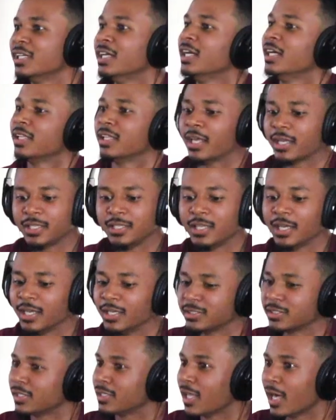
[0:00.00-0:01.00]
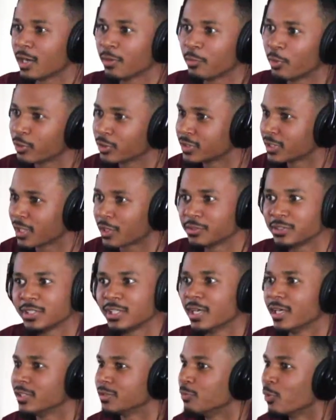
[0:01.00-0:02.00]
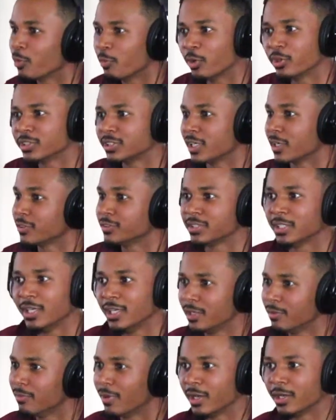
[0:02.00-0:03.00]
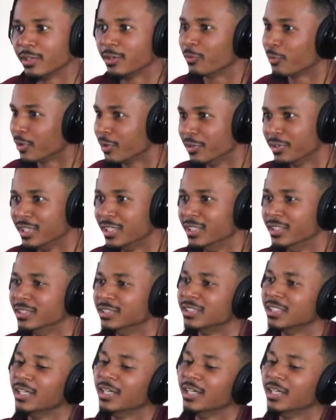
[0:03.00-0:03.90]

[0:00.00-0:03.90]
Mm-hmm. Like he has a lot of motorcycles. He has more motorcycles than anybody in the world needs.